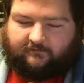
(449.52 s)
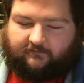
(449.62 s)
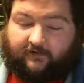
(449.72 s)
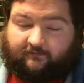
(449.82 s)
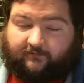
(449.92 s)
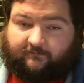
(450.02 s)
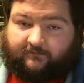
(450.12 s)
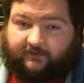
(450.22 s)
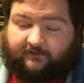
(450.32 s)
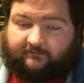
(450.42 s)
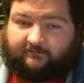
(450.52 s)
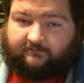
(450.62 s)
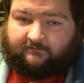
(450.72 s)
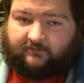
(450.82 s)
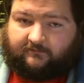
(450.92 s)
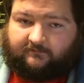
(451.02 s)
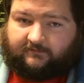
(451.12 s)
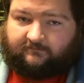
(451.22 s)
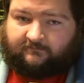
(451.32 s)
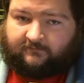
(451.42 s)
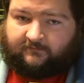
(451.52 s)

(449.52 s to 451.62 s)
why kryptonite hurts him.